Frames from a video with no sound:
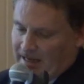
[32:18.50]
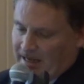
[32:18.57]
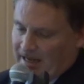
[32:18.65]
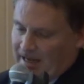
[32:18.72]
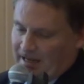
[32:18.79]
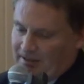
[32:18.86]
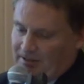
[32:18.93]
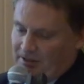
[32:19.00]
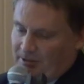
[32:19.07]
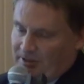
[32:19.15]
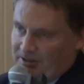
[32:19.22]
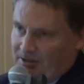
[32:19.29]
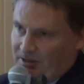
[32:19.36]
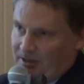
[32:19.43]
And the
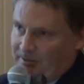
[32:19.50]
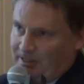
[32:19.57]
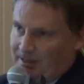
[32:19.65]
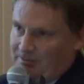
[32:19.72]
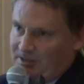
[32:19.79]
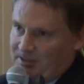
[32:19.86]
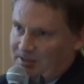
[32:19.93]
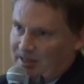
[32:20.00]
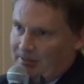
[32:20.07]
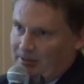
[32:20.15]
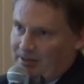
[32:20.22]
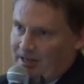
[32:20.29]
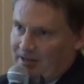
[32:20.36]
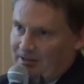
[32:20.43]
US dollar becomes a
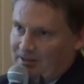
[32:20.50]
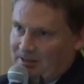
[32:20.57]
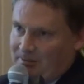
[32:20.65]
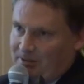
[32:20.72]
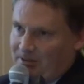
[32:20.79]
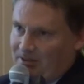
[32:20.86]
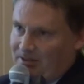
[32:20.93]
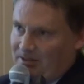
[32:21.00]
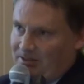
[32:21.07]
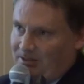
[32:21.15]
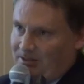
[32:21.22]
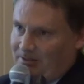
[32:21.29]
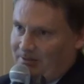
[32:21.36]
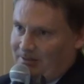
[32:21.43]
stable currency because it's
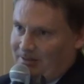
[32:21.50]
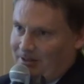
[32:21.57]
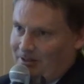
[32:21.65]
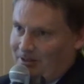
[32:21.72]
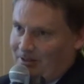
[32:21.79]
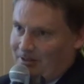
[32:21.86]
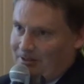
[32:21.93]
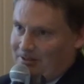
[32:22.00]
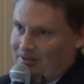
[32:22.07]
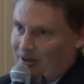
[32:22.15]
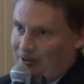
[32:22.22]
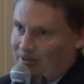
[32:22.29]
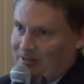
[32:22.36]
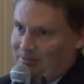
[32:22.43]
not, you know, not
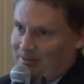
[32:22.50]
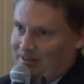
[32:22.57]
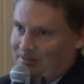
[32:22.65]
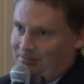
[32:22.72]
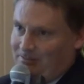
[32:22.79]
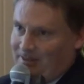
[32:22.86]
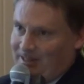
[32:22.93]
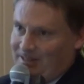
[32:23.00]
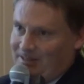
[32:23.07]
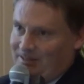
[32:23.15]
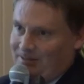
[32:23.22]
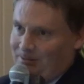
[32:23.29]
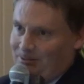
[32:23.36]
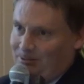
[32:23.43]
always being
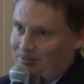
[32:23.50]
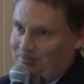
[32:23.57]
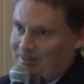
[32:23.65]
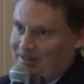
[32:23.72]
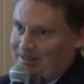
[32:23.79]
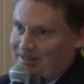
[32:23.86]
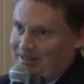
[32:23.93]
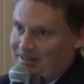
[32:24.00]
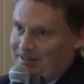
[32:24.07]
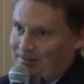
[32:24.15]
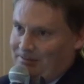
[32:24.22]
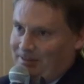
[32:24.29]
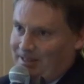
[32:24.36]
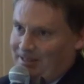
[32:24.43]
inflated or
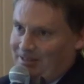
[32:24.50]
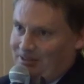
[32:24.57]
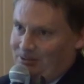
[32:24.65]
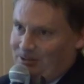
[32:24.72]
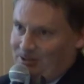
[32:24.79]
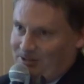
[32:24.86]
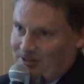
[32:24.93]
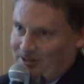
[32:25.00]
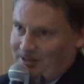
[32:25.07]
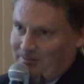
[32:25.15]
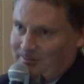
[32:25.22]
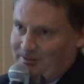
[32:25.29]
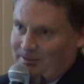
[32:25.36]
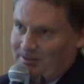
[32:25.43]
deflated all the
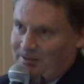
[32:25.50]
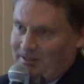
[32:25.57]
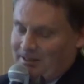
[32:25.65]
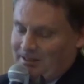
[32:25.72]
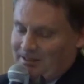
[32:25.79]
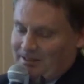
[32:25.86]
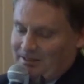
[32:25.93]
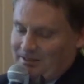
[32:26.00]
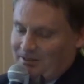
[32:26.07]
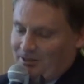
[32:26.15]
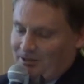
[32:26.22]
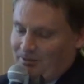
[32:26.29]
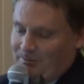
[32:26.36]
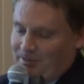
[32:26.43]
time. And
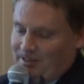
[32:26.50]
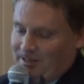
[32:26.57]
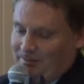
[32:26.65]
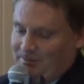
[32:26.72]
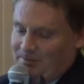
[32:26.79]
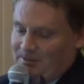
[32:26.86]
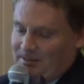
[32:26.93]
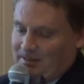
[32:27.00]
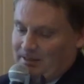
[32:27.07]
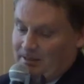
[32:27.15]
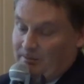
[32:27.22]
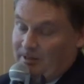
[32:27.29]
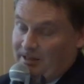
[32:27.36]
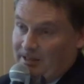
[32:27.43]
so
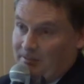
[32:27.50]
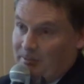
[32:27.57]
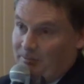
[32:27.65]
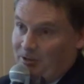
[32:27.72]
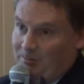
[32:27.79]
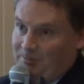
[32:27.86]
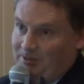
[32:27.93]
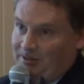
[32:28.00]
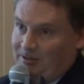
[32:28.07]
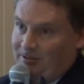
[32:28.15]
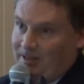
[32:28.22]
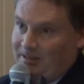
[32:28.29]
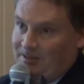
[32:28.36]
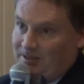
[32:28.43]
it'll become a popular
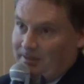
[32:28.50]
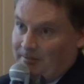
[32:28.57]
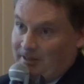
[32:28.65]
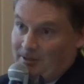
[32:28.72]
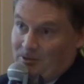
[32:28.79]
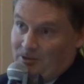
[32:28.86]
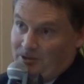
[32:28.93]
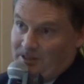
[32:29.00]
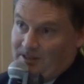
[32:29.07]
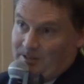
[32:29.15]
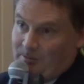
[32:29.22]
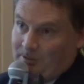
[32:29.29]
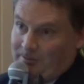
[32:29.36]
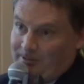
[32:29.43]
asset. I mean, it already is
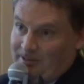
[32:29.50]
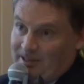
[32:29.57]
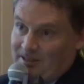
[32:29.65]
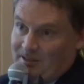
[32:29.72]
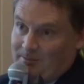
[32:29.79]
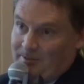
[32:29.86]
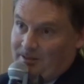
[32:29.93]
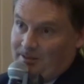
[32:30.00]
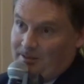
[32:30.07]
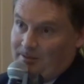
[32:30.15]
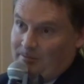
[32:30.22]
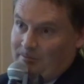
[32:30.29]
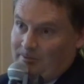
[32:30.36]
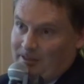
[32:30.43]
a popular asset,
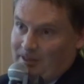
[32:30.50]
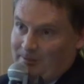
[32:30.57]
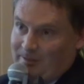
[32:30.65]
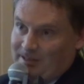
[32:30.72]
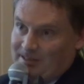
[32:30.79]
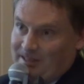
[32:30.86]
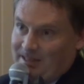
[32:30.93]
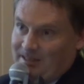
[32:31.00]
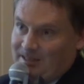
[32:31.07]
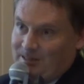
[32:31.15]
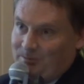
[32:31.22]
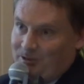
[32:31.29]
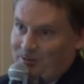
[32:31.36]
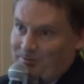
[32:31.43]
but it'll maintain
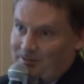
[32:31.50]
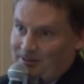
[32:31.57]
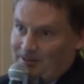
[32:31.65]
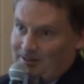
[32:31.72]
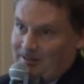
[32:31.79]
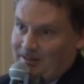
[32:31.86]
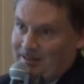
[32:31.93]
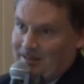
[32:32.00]
its popular